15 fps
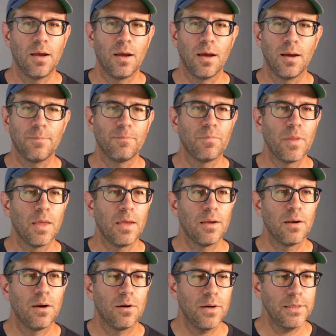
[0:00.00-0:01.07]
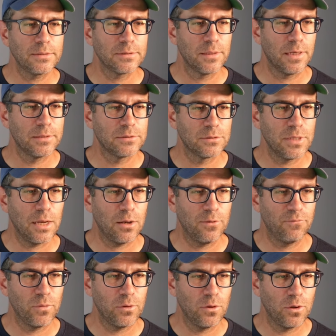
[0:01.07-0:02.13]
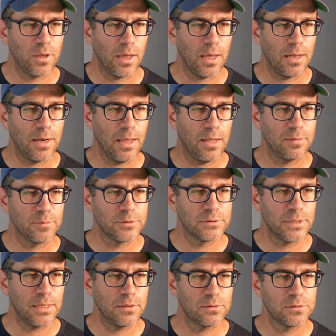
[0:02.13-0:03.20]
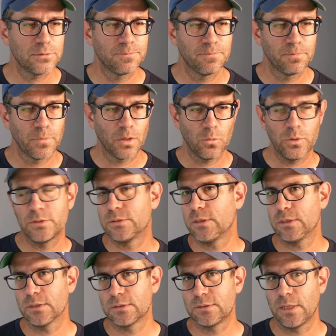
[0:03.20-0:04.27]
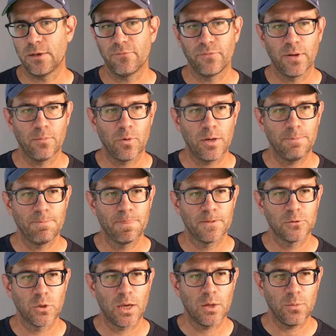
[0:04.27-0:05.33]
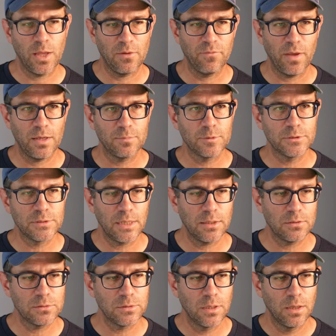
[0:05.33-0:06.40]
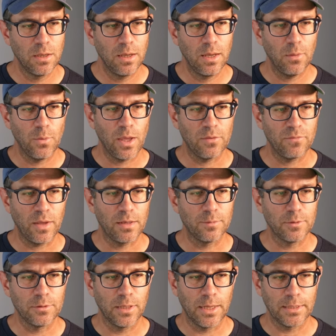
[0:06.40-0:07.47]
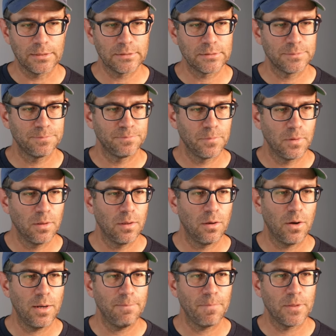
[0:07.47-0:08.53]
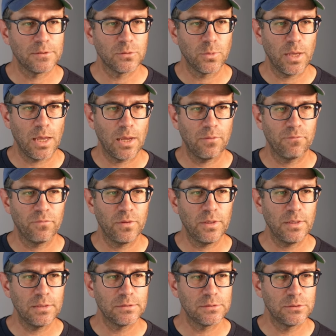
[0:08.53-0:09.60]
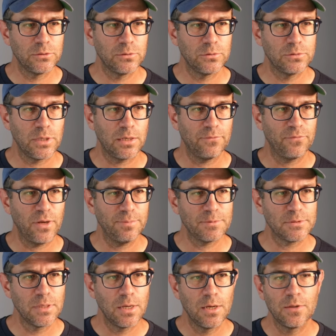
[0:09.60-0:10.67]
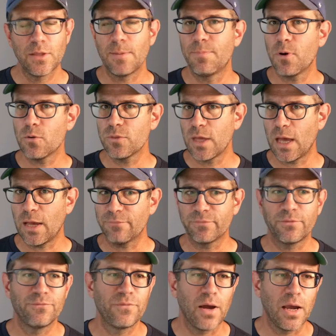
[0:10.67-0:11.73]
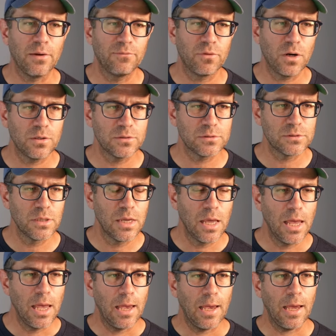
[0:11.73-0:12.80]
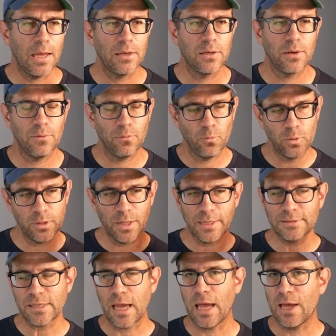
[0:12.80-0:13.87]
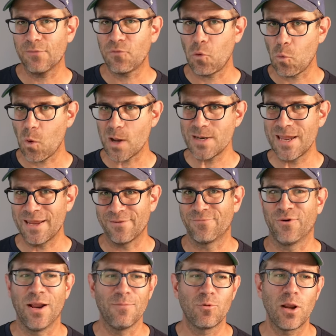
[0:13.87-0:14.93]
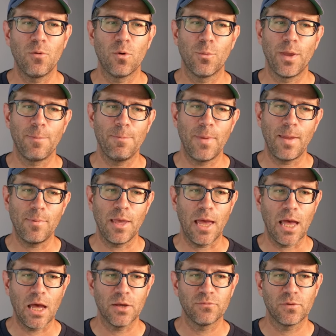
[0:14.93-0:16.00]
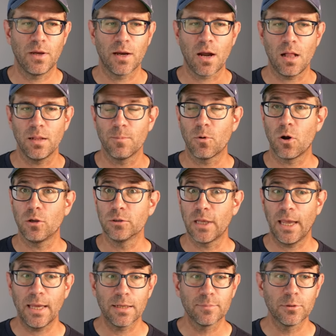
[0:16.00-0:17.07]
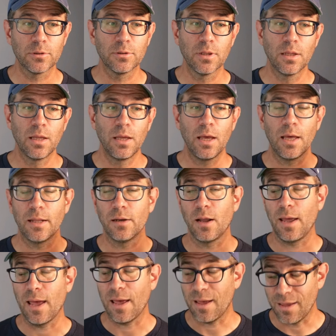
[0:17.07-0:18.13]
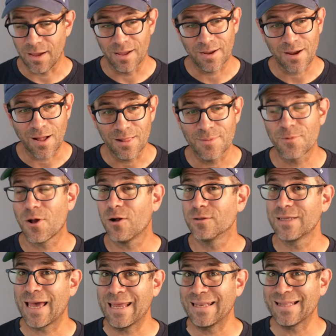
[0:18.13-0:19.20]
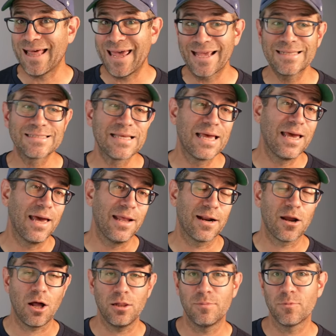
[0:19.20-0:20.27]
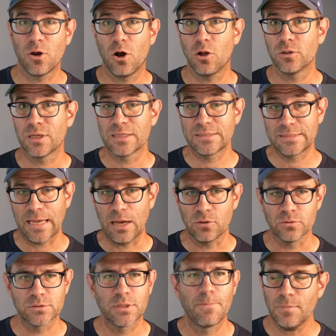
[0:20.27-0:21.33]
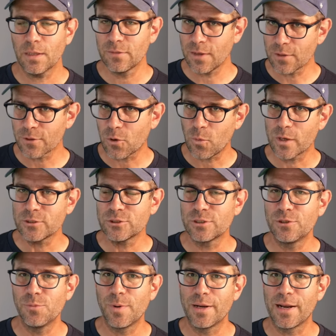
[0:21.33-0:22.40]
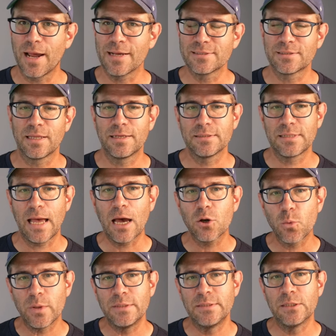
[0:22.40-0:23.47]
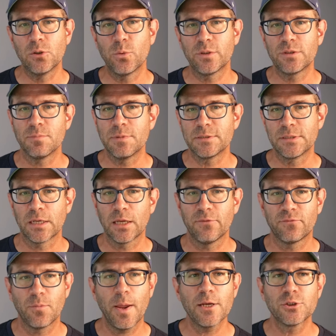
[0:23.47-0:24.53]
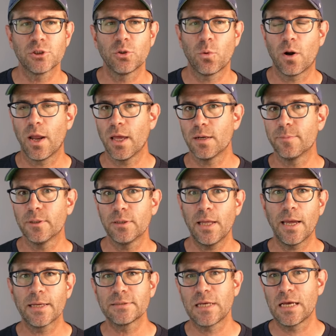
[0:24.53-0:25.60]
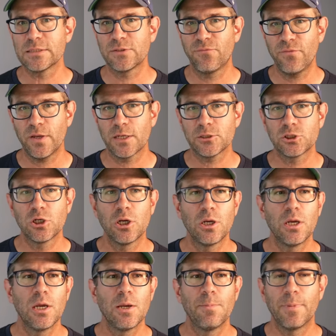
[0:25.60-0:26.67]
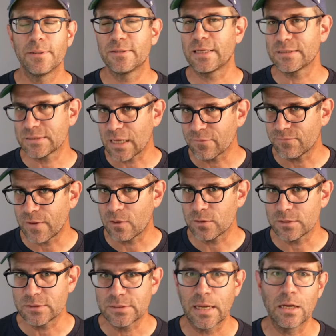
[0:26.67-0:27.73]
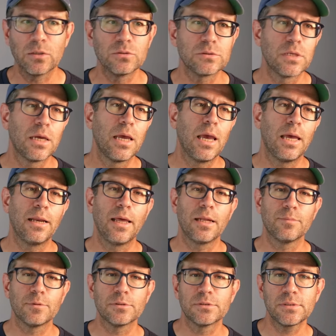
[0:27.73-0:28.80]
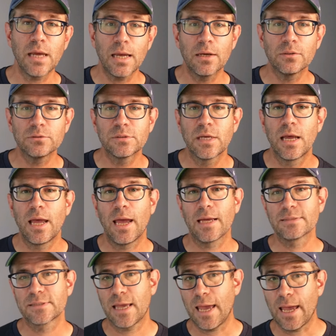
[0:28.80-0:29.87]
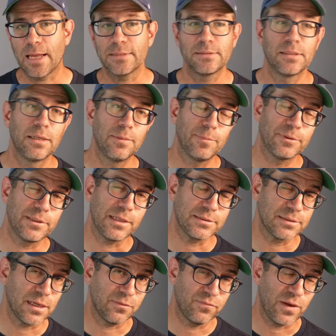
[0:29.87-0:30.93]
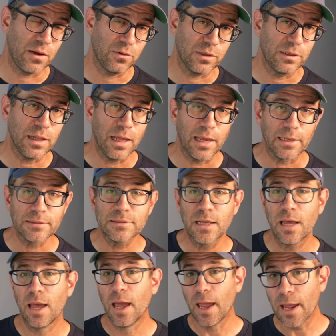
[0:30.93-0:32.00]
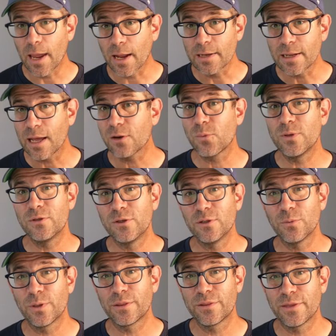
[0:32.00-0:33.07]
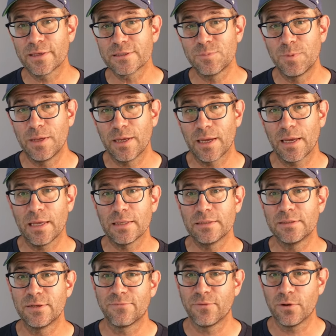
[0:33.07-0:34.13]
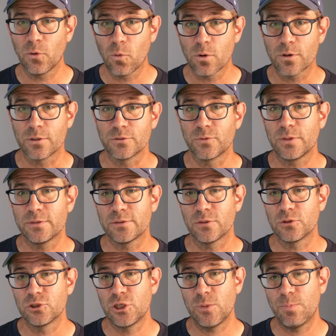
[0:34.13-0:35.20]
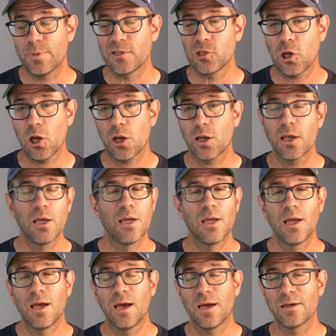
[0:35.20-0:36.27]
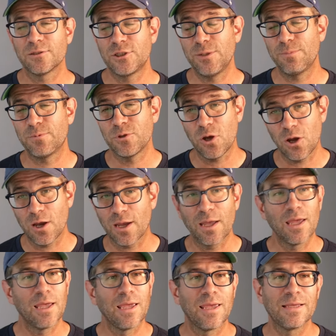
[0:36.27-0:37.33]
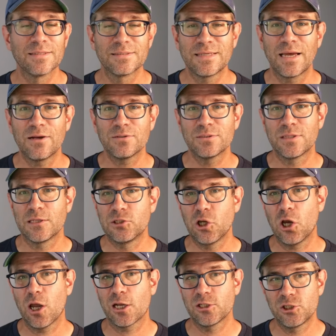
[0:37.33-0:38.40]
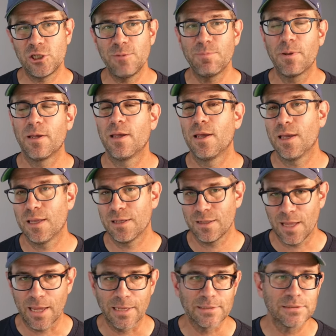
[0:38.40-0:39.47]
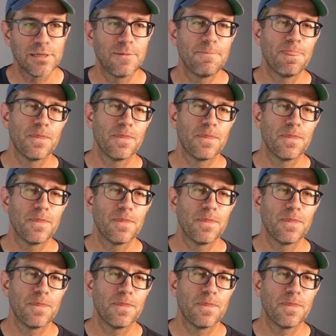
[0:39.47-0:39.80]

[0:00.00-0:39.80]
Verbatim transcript: Um, all right, and so now if we look at animal sounds, we see this data frame, right? So again, we have animal sounds, we have animal legs right? And so we have these two data frames. They both have five rows, and we'd like to have one data frame, right? Where we maybe have a column called animal, and a column called n legs, and a column called sounds. And the other question you might ask then is how do we deal with the missing information where animal legs has fish, but that's not found in sounds, and animal sounds has cat, but that's not found in legs. And how do we deal with things being in different orders, right? So sheep and dog, uh, sheep dog in sounds, and then dog, sheep in legs.